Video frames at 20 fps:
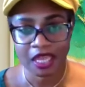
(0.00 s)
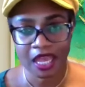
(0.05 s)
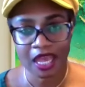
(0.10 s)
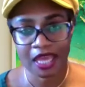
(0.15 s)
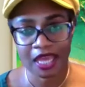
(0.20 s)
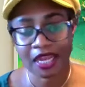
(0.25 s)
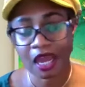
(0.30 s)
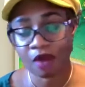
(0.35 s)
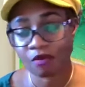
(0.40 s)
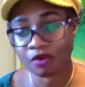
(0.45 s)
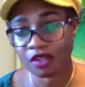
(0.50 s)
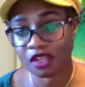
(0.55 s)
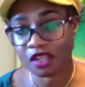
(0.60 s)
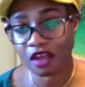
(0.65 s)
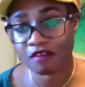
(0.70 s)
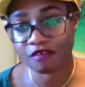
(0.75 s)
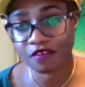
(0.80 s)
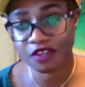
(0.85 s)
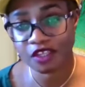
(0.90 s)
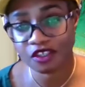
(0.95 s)
And I would
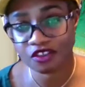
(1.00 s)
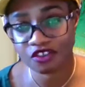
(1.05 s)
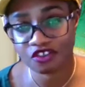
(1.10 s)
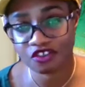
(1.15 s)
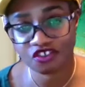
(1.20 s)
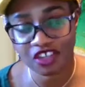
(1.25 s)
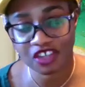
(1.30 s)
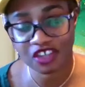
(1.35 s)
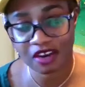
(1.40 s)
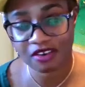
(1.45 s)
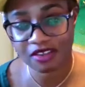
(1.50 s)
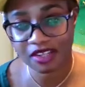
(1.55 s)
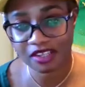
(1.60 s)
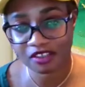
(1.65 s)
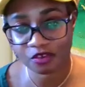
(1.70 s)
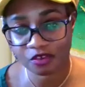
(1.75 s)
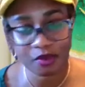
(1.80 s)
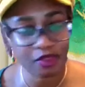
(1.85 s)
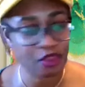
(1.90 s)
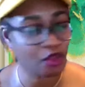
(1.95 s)
love for you to share
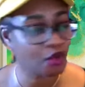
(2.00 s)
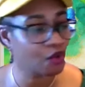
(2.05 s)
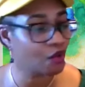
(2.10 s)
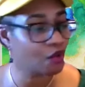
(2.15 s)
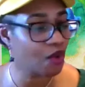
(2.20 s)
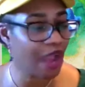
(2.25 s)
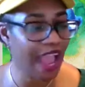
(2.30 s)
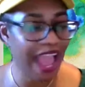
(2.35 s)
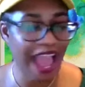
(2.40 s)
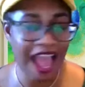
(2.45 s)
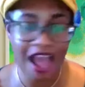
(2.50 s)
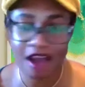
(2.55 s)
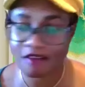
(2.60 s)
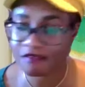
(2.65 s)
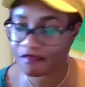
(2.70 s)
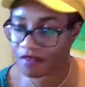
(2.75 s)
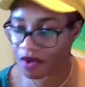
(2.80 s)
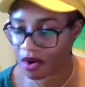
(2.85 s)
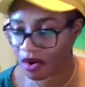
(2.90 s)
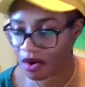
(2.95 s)
this with
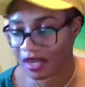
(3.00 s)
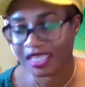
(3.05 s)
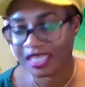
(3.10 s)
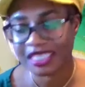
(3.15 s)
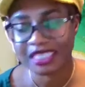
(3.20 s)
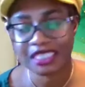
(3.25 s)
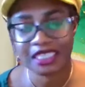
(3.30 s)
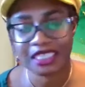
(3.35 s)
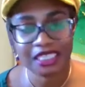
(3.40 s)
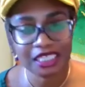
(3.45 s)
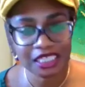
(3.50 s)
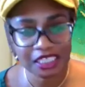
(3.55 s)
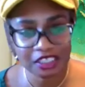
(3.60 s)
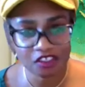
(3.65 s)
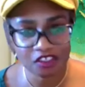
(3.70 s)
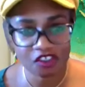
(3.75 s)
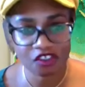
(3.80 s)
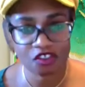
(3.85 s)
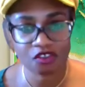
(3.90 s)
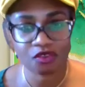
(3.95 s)
whoever
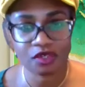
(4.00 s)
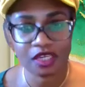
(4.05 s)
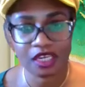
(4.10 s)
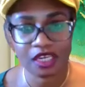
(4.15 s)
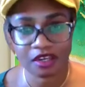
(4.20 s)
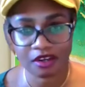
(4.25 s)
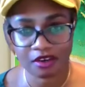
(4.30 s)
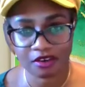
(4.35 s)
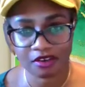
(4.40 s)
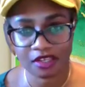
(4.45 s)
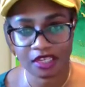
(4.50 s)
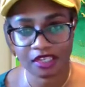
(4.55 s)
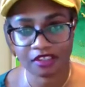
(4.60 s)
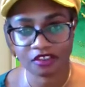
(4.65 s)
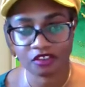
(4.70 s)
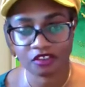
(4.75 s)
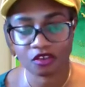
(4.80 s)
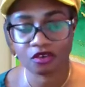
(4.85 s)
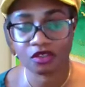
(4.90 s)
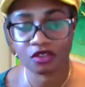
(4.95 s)
needs to hear
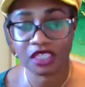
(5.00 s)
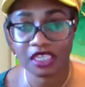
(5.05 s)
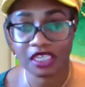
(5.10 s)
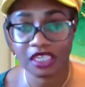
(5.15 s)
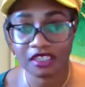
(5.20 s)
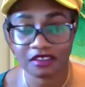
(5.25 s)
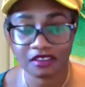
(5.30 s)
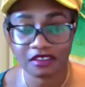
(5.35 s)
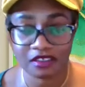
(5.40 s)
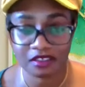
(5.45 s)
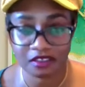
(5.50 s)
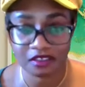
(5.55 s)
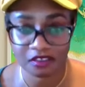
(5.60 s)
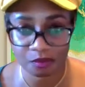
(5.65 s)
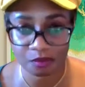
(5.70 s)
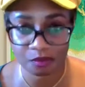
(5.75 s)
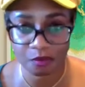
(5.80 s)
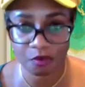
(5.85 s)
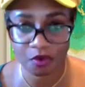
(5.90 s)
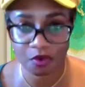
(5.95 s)
this or needs the
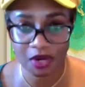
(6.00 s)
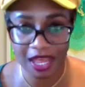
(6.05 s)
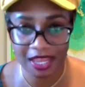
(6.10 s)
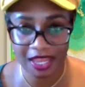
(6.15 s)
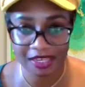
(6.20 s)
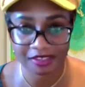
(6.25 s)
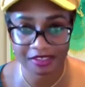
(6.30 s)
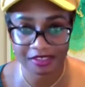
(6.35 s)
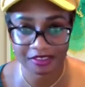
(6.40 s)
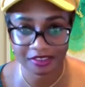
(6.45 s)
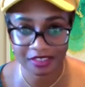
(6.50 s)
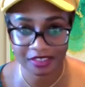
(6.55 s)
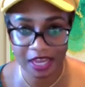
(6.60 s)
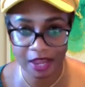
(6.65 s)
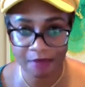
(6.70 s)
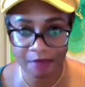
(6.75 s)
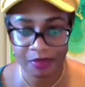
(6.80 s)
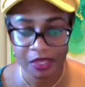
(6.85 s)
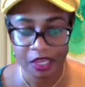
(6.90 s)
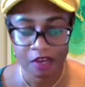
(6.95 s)
support at this
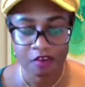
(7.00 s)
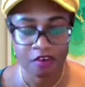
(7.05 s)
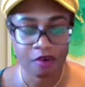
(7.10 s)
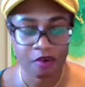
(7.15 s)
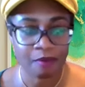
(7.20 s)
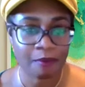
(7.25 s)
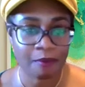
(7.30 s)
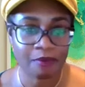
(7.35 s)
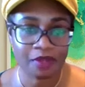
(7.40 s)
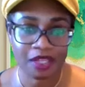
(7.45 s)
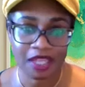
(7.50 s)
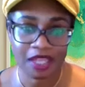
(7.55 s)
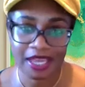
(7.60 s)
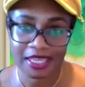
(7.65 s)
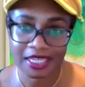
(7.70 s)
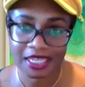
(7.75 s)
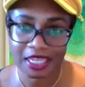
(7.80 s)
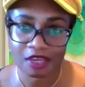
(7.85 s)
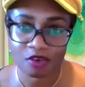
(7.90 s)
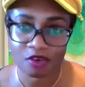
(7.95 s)
time. Remember,
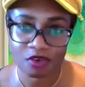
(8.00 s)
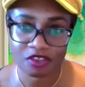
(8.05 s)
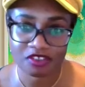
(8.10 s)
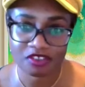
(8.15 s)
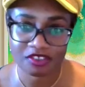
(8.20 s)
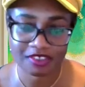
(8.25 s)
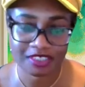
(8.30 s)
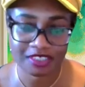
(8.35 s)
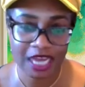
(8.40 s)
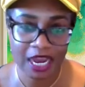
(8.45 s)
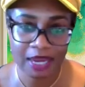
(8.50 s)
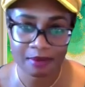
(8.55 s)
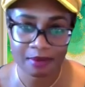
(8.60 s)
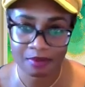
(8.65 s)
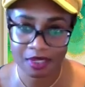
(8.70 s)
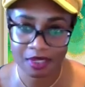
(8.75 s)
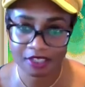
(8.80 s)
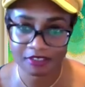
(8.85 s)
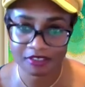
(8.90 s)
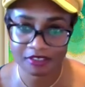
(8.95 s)
light language is
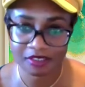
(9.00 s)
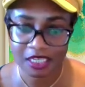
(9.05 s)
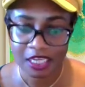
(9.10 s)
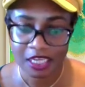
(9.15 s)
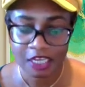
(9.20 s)
timeless.